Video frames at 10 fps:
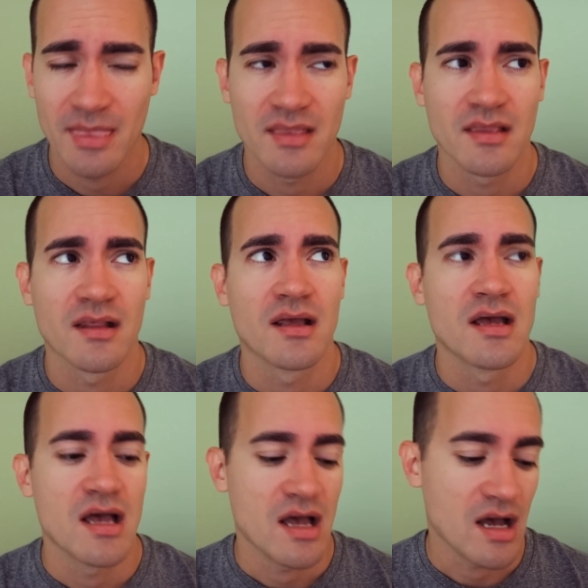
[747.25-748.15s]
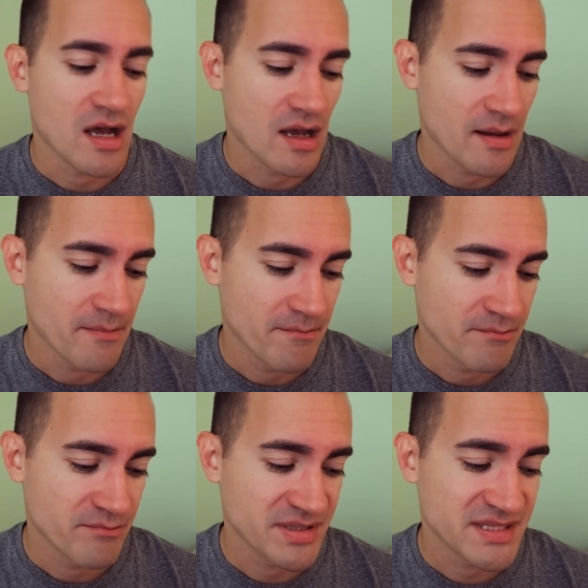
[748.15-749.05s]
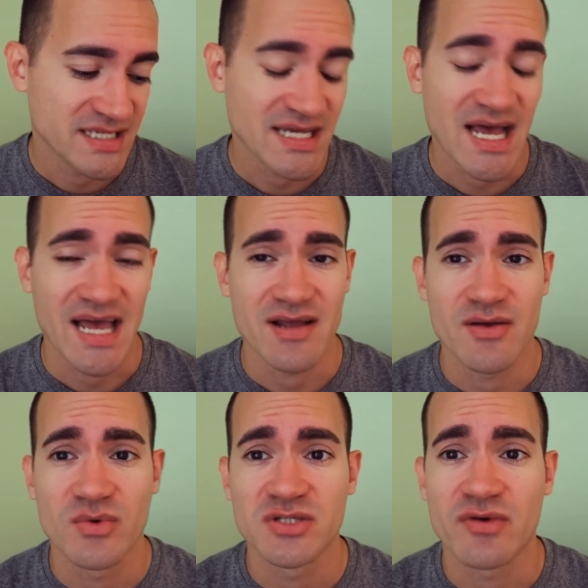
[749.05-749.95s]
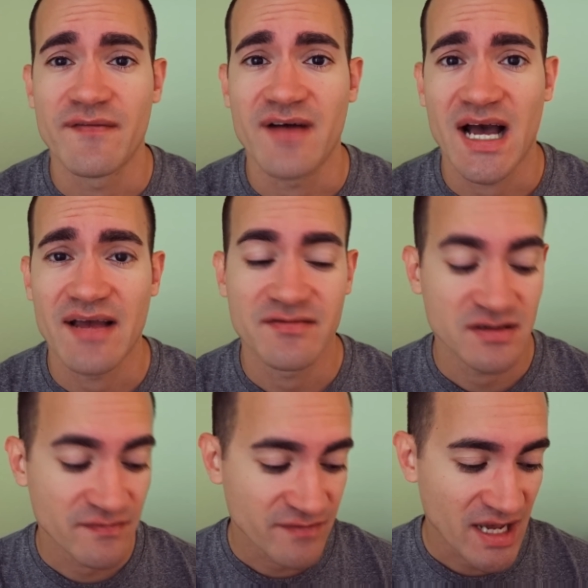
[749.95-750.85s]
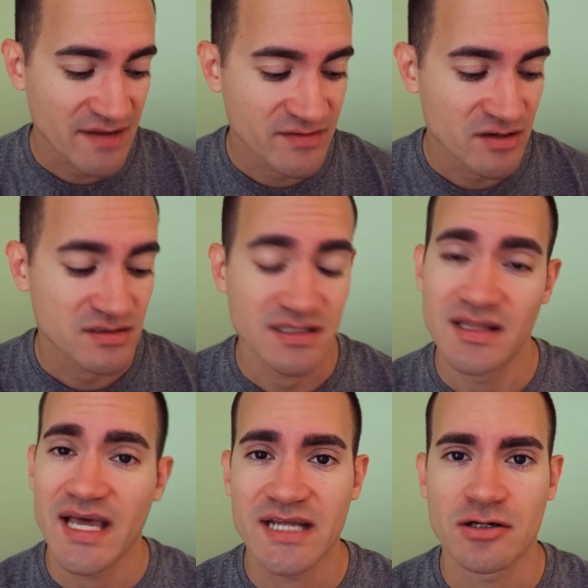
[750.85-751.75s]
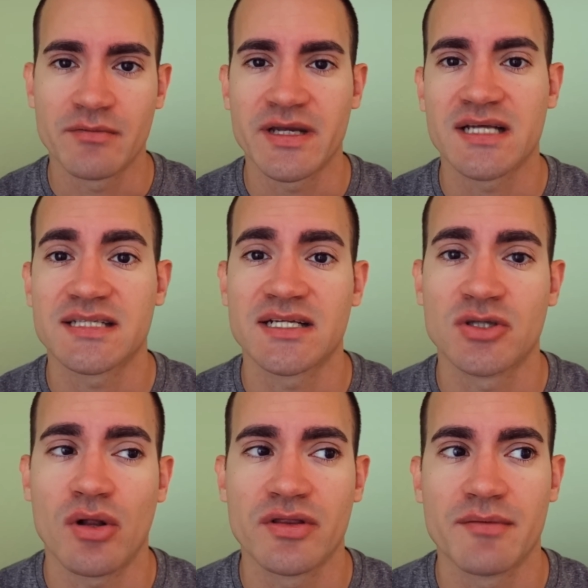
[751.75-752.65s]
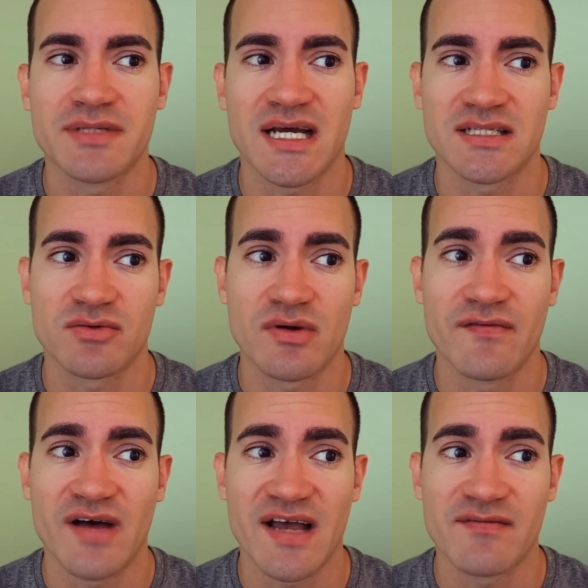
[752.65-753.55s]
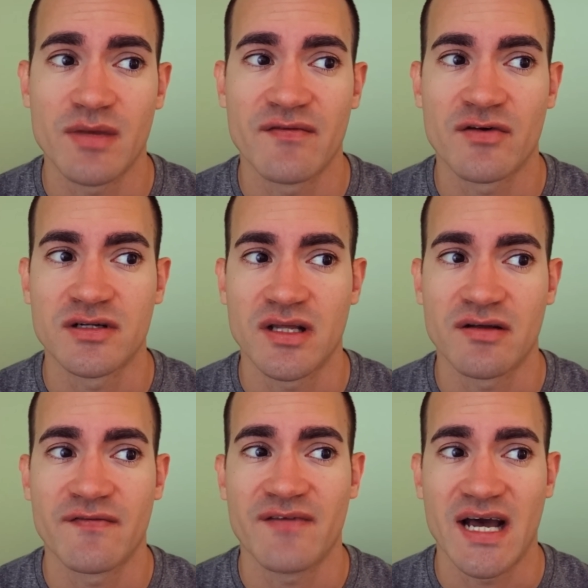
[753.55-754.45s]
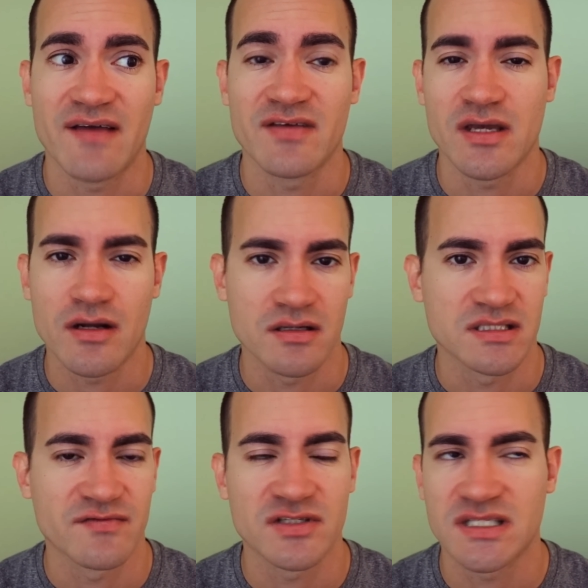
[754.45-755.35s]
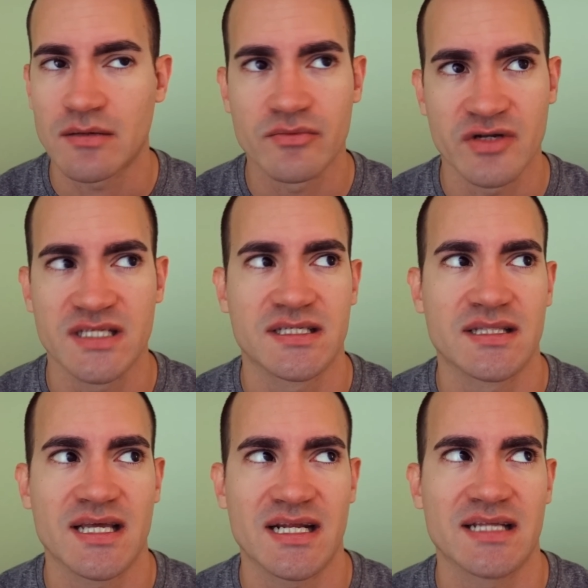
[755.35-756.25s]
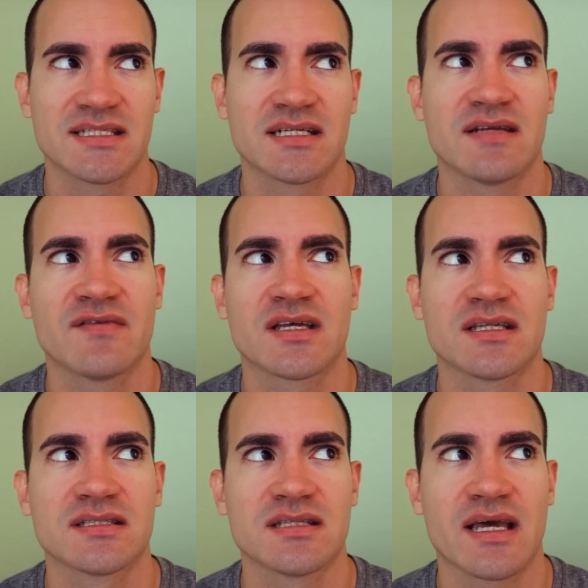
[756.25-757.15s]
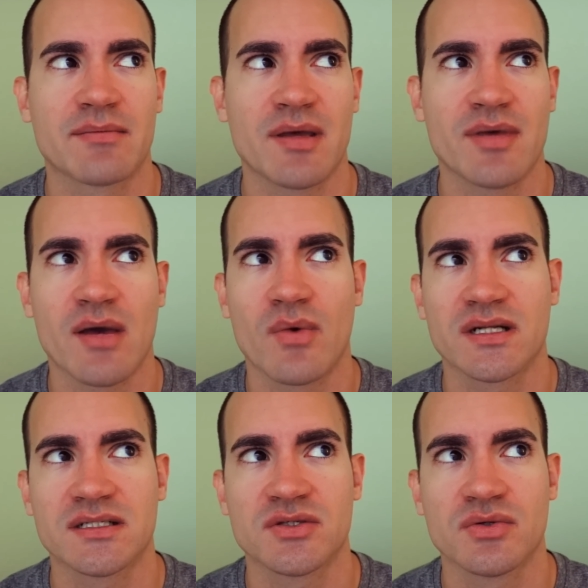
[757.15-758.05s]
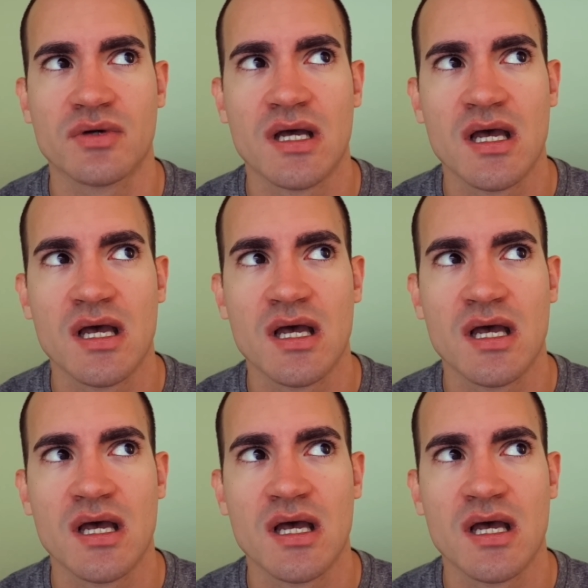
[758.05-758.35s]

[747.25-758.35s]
but then I was revived 5 years later because I told them not to revive me for another 5 years for some reason that had significance, like maybe I wanted to